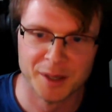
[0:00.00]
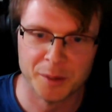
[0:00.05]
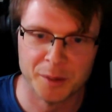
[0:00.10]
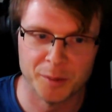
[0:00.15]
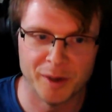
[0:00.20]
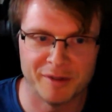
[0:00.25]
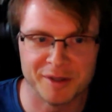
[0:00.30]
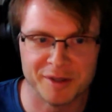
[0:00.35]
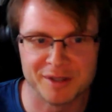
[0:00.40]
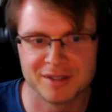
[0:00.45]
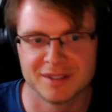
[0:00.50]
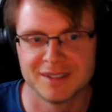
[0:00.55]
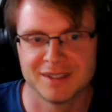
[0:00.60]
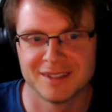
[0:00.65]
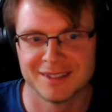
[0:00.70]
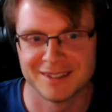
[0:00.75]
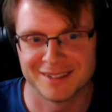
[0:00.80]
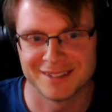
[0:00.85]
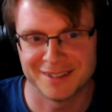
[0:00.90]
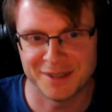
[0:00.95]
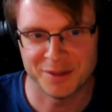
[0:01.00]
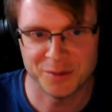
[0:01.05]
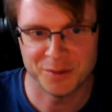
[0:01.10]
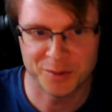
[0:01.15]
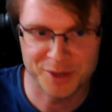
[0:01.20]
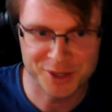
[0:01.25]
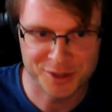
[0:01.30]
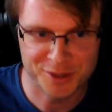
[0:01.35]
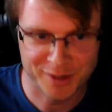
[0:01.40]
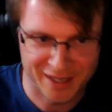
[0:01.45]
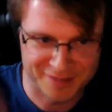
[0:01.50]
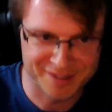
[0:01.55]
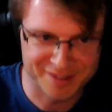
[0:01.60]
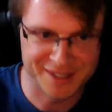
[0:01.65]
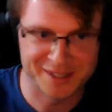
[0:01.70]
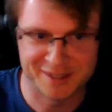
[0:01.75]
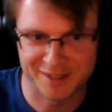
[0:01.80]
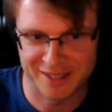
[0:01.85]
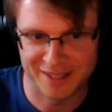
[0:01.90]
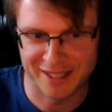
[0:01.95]
Whereas once you have
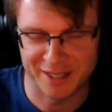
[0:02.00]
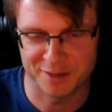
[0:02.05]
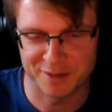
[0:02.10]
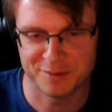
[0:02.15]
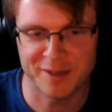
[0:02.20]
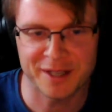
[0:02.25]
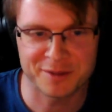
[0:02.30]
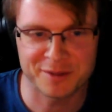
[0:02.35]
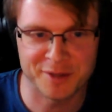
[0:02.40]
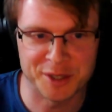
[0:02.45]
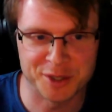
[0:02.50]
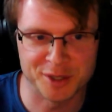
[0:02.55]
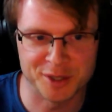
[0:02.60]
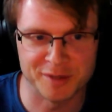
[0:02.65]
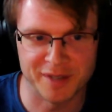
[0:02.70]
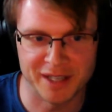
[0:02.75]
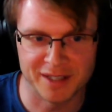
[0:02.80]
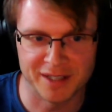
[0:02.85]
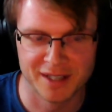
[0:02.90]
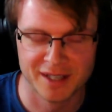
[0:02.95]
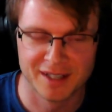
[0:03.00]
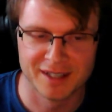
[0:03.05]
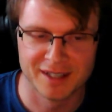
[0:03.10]
this like effect version of it,